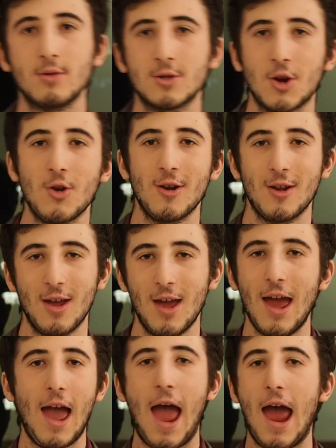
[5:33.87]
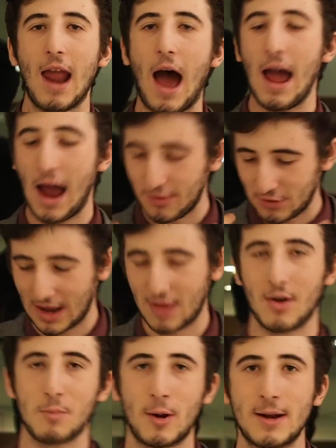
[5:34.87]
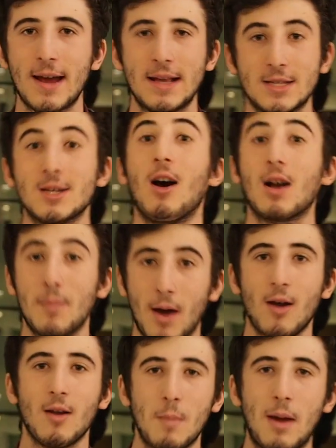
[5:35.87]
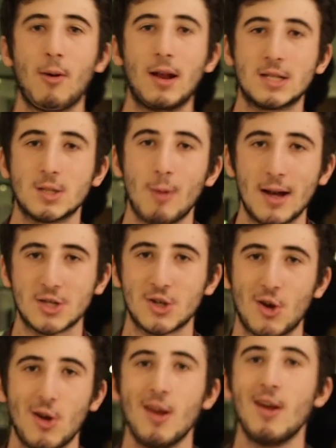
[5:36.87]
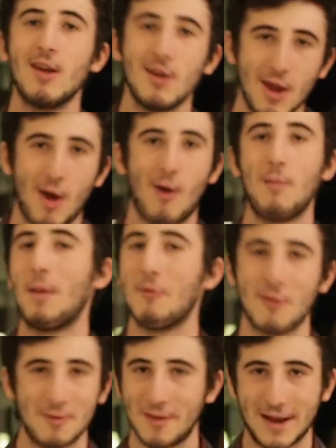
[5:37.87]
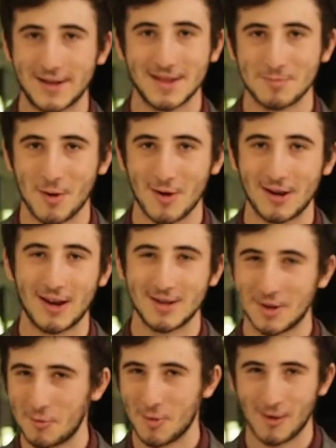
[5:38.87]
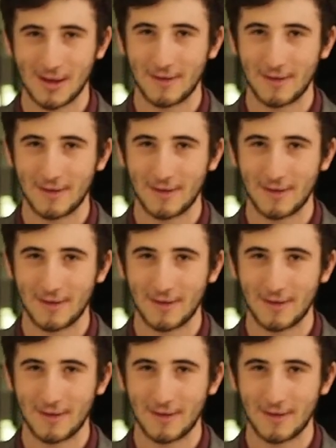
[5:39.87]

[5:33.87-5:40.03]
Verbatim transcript: shirt, and I, I think I look pretty nice. Talk about my red sweatshirt no, I'm not wearing that to the party, don't worry,